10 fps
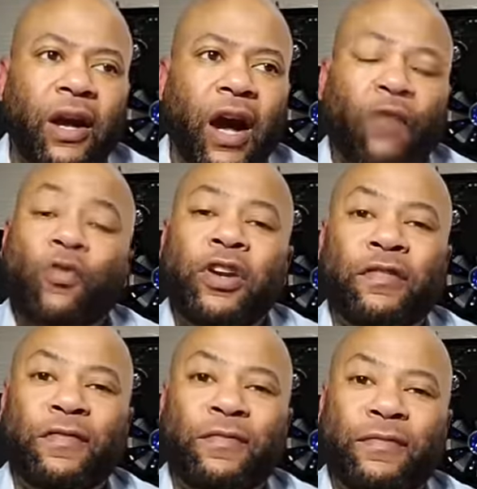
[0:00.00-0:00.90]
I wouldn't
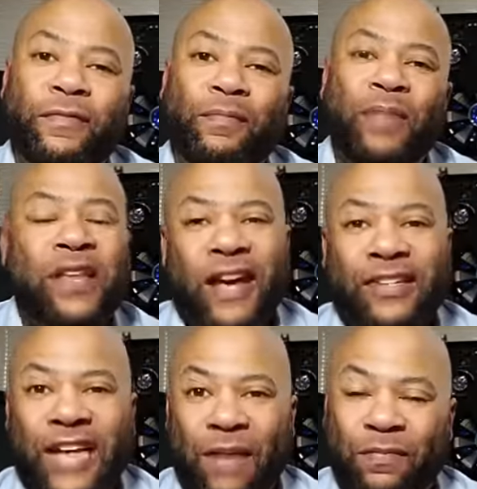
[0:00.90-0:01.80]
have been
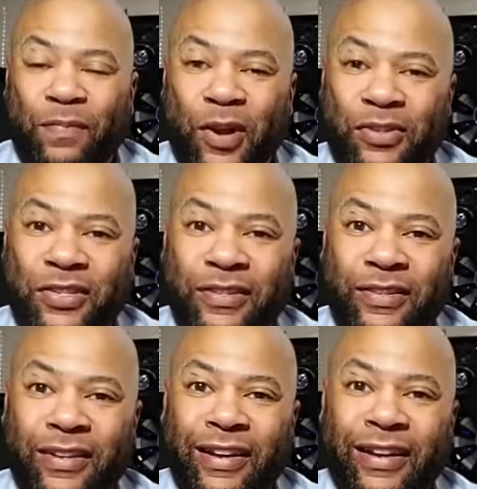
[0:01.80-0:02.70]
that type of person
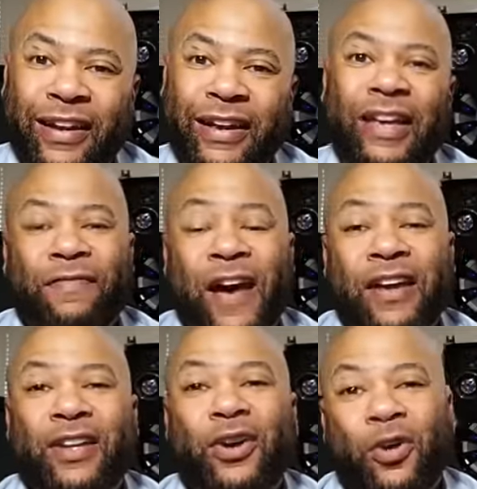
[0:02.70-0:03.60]
if I
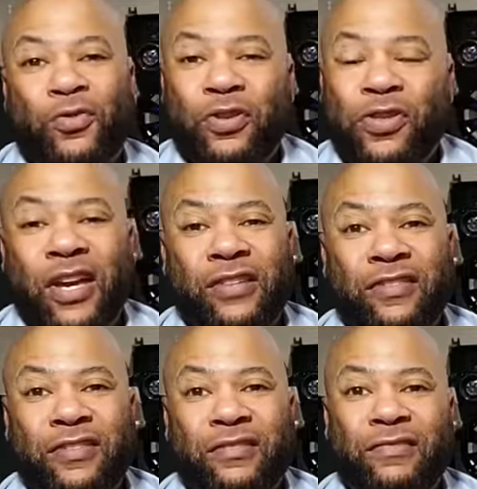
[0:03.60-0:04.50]
didn't go through the
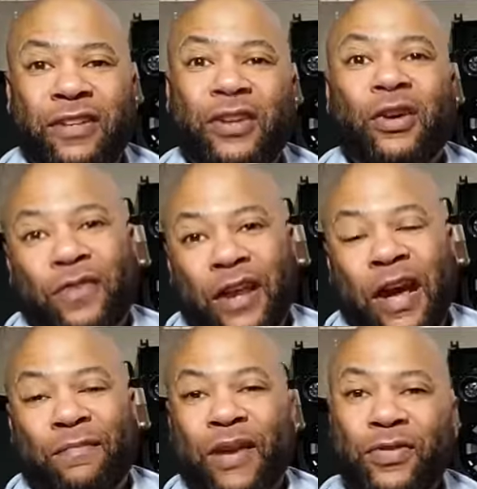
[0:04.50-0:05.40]
things, you know, that
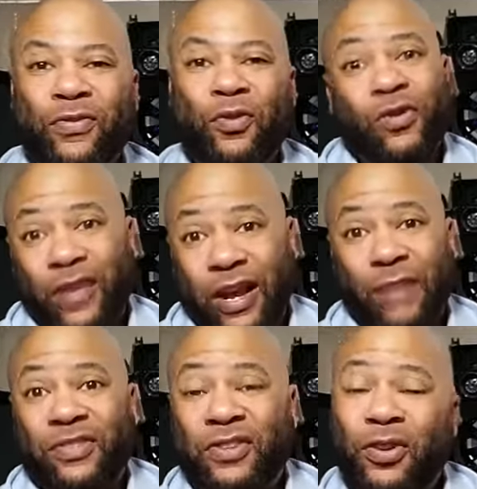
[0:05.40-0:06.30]
I've been through or that
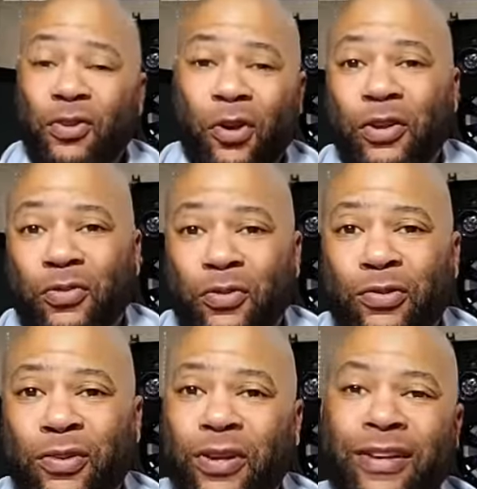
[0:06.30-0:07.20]
I'm still going through,
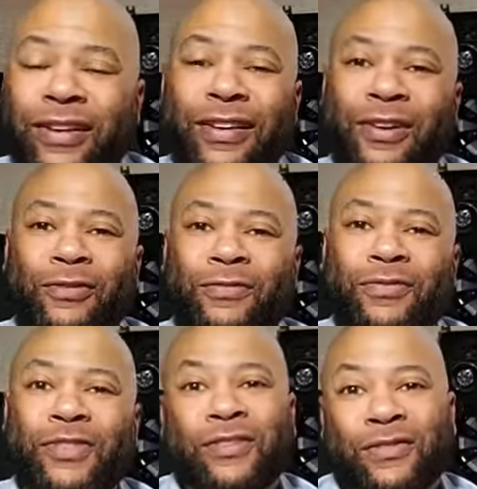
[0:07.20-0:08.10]
you know,
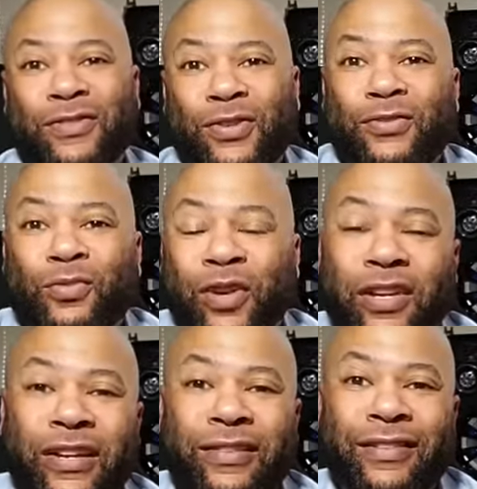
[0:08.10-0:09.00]
to, to
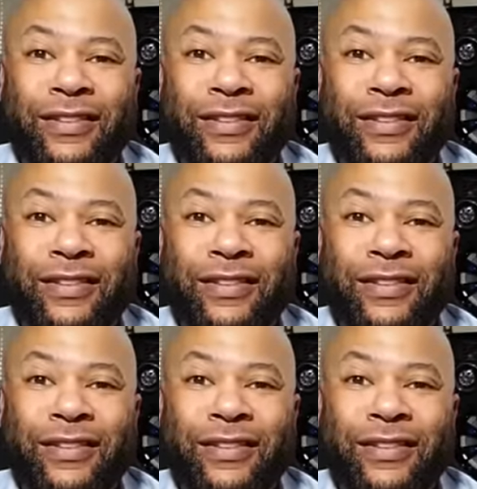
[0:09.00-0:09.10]
really,